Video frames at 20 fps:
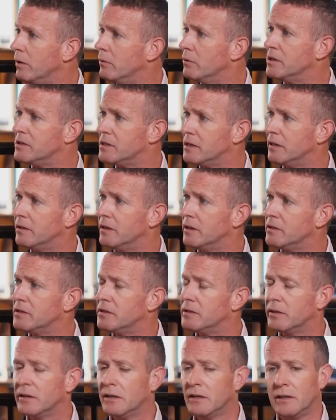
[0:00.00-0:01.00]
Where we see
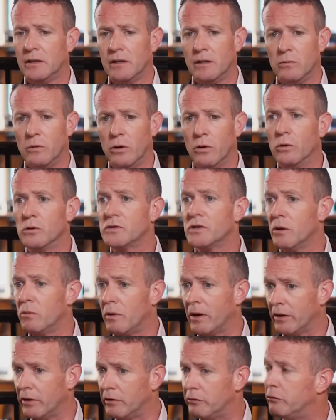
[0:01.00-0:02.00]
this. We're also
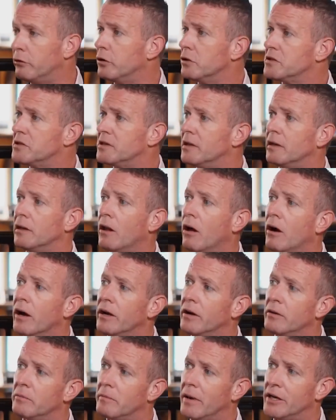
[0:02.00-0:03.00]
one of the first in
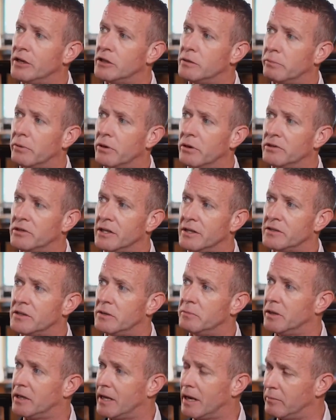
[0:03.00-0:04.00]
line of the major projects
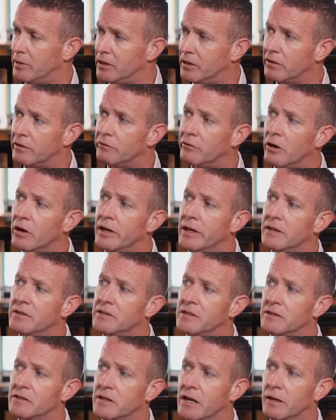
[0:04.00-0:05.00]
to be coming to the
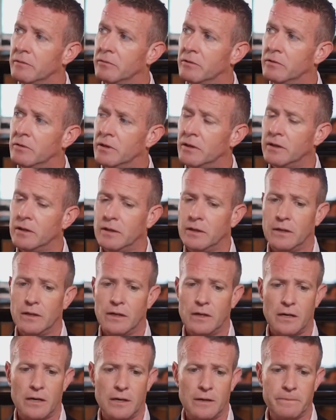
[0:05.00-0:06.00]
financing table.
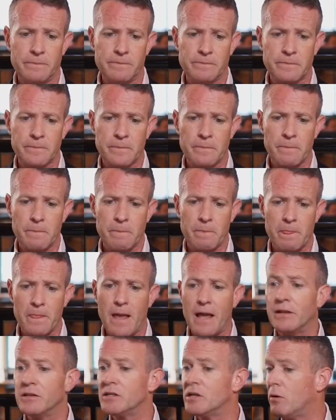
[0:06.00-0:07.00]

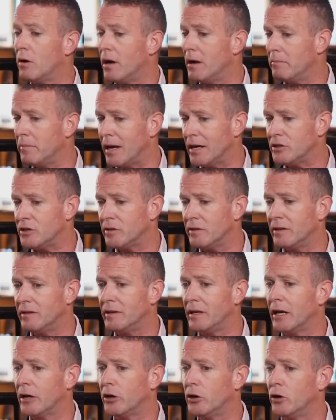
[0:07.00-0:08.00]
And so I imagine
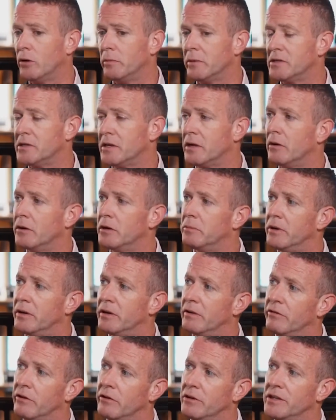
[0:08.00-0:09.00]
that the economics are going to be
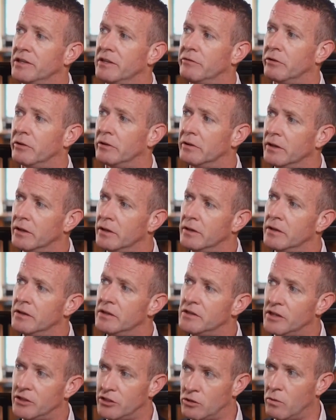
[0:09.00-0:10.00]
in a very different
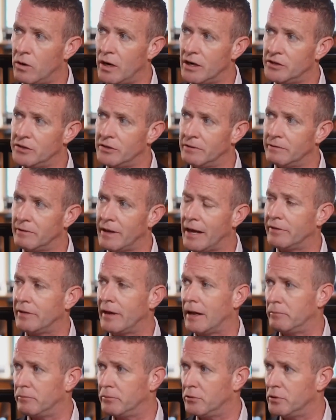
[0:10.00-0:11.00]
situation at
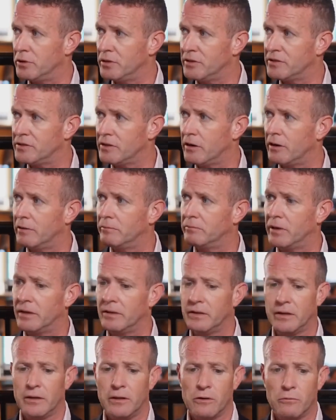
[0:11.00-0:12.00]
that point in time.
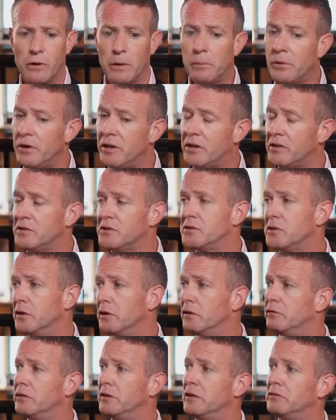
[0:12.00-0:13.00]
But we're pretty
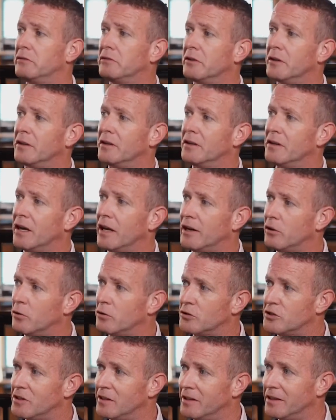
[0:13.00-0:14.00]
conservative at
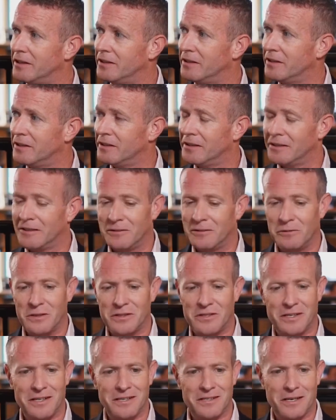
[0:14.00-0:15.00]
Hot Chili.
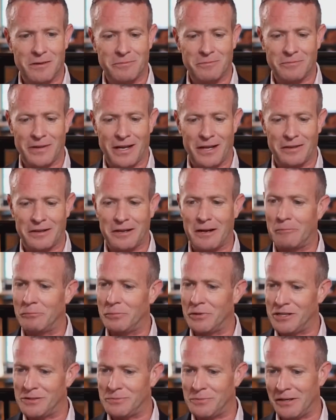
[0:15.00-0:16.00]
We see some other
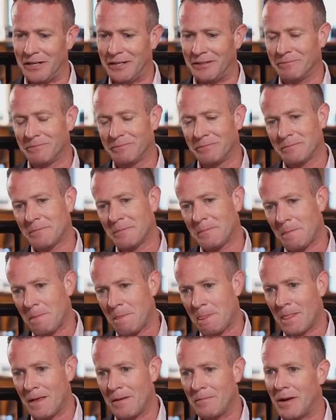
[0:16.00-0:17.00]
companies being
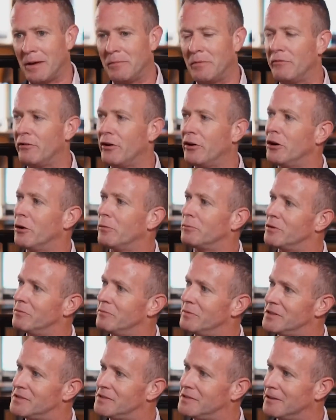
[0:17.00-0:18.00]
maybe very
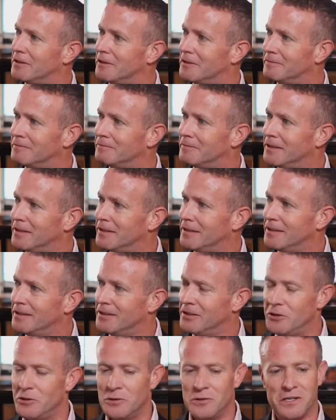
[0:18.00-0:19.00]
optimistic and
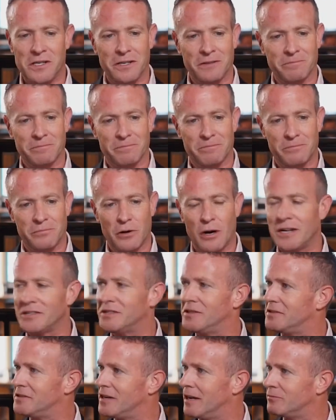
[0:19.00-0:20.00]
using
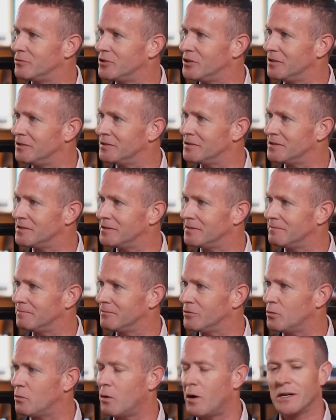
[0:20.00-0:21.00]
price assumptions
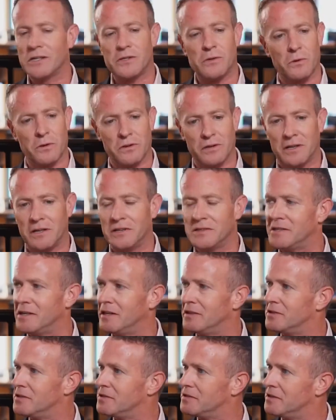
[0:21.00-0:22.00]
twice what the
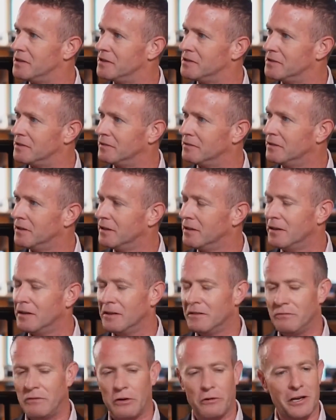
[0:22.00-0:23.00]
consensus is and
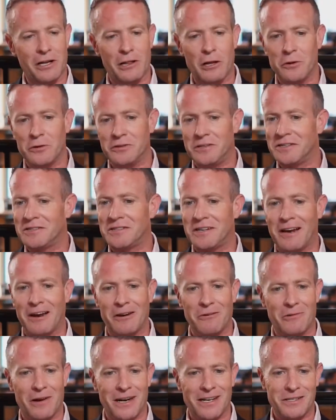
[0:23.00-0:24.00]
very low
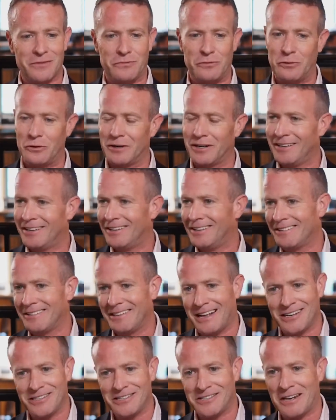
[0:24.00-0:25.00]
discount rates for
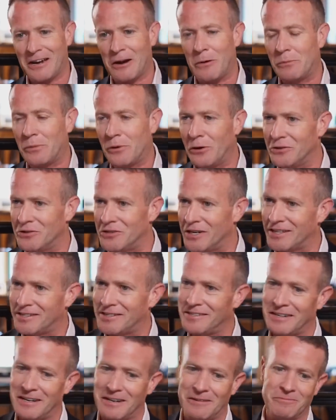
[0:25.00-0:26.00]
large-scale
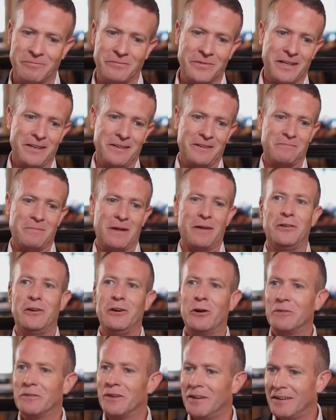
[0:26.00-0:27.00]
projects, maybe
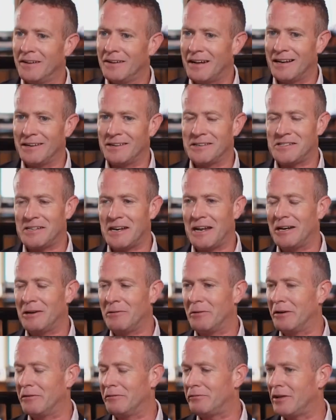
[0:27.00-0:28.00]
not
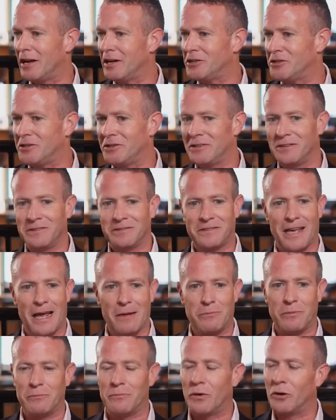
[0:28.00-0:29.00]
understanding where inflation and cap